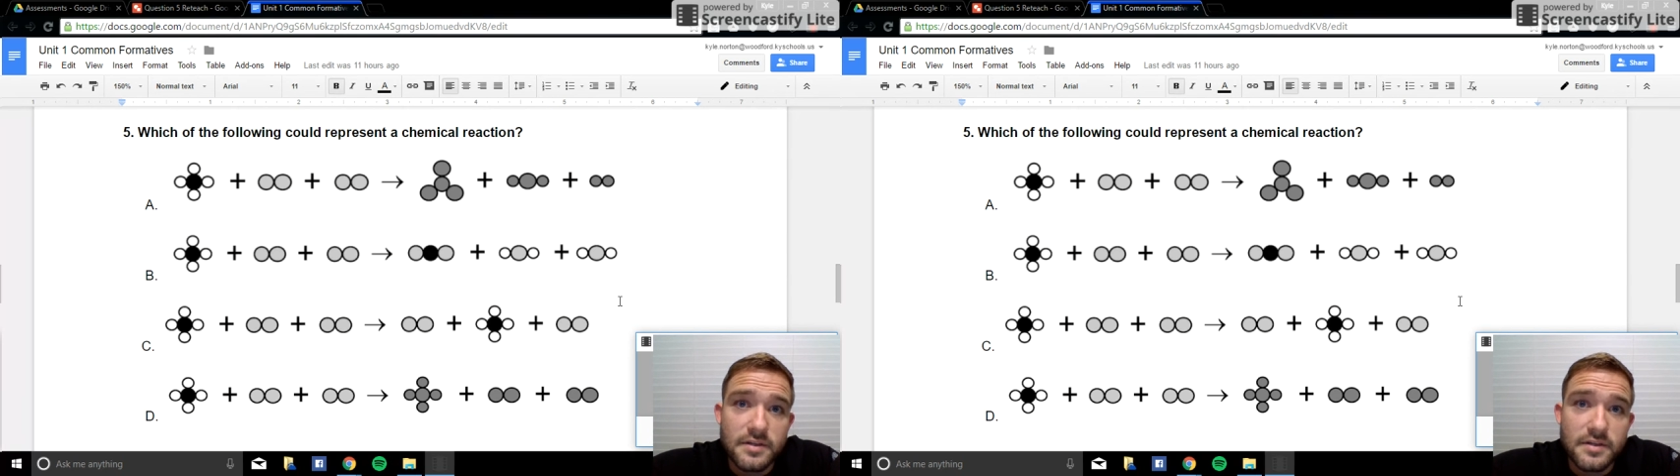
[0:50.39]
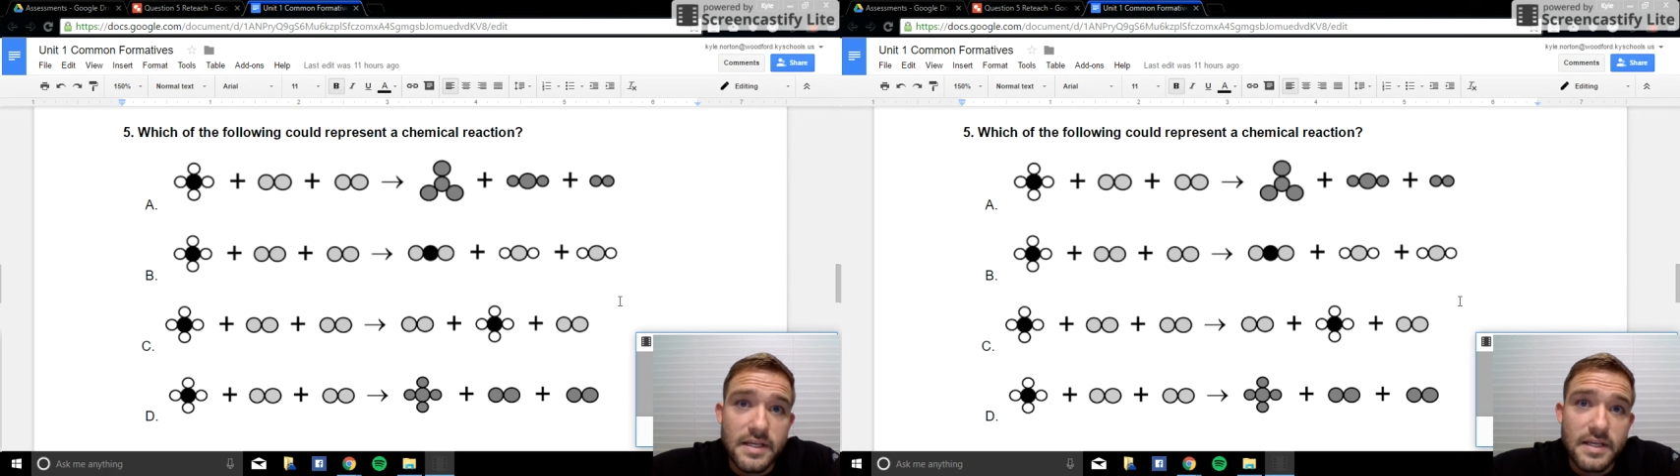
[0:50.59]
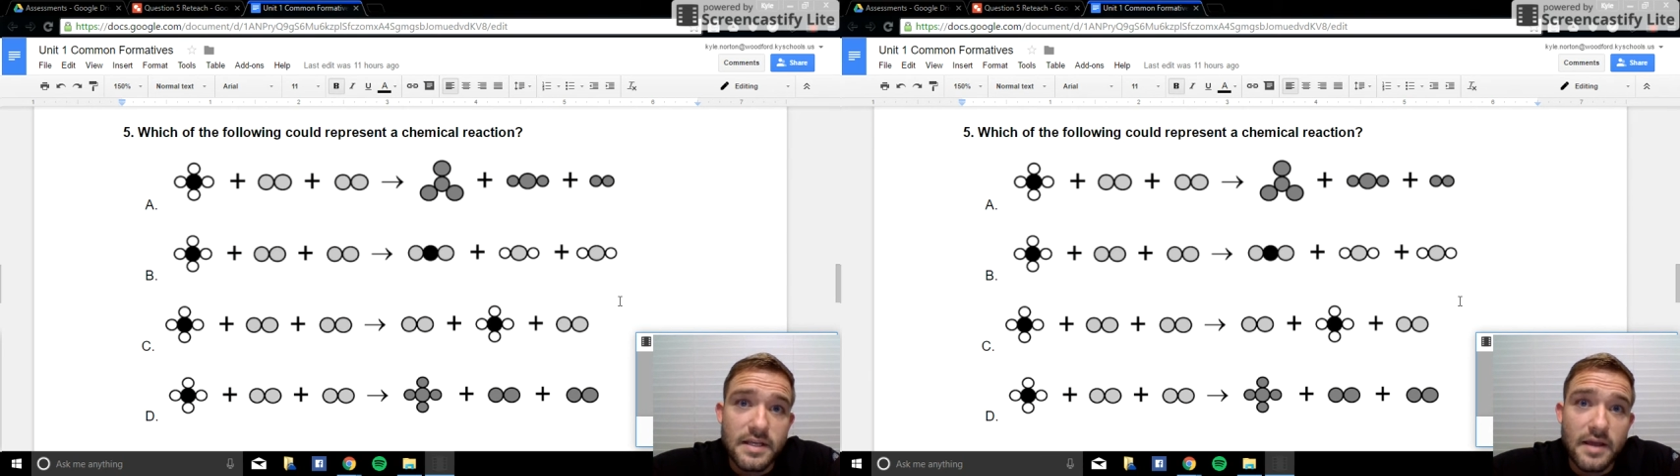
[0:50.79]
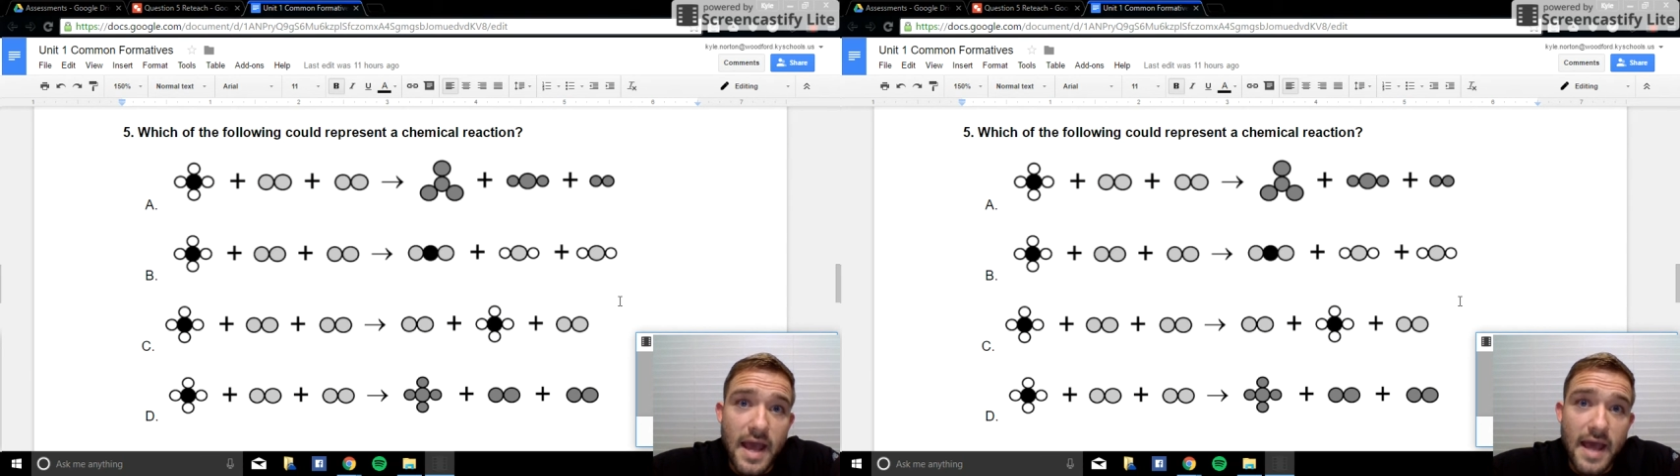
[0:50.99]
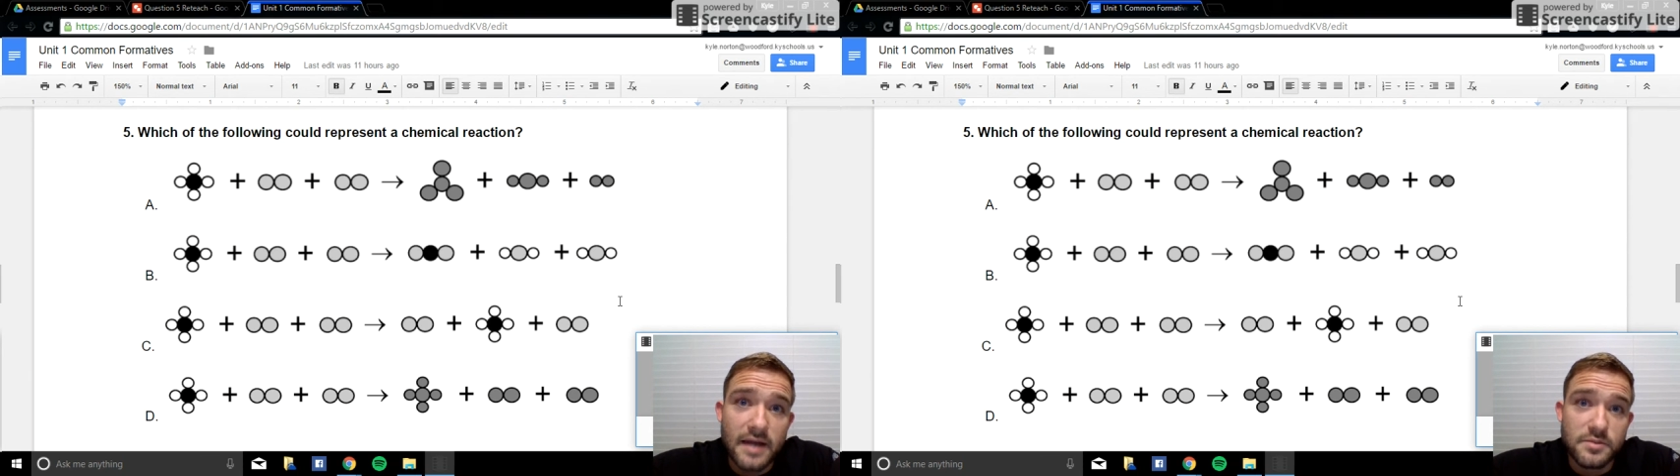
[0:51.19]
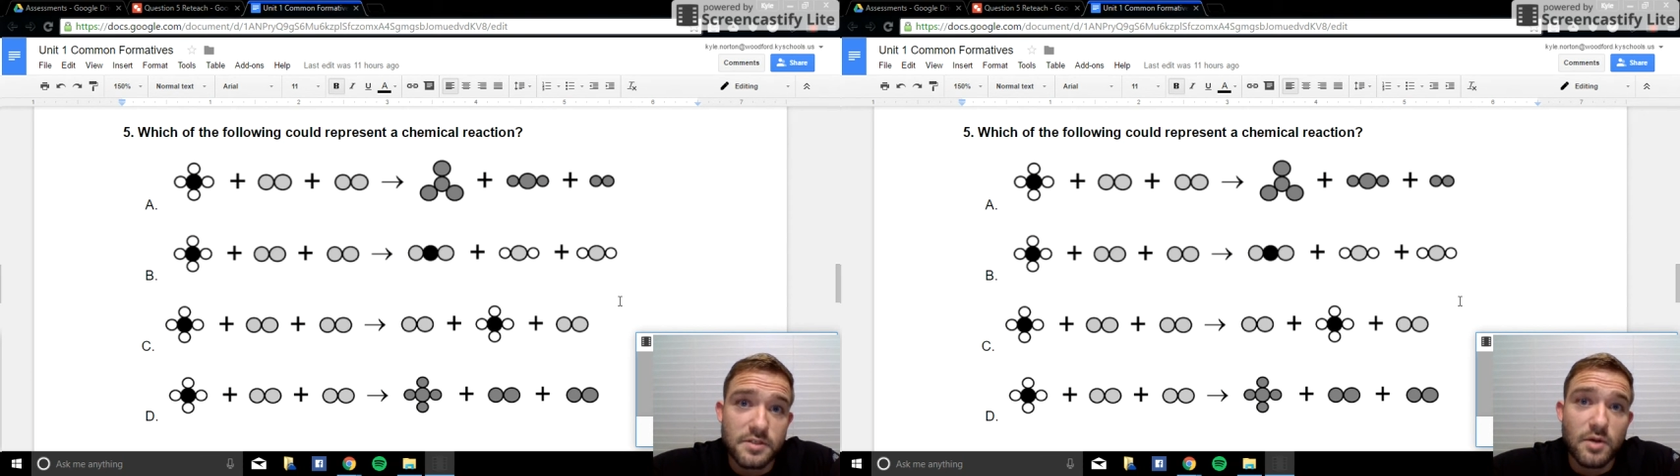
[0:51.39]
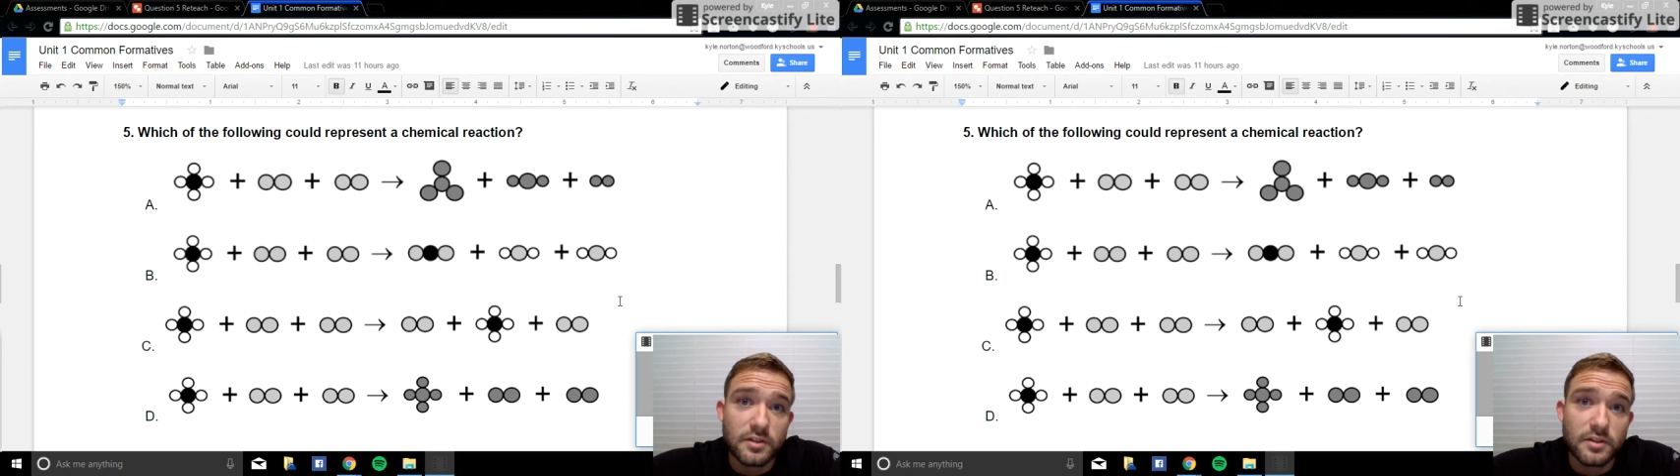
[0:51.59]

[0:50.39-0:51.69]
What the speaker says: the atoms and